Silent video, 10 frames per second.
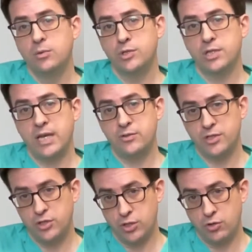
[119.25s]
which allows
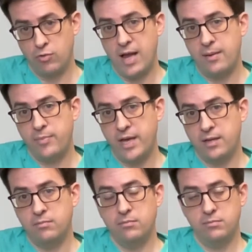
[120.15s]
us to grab that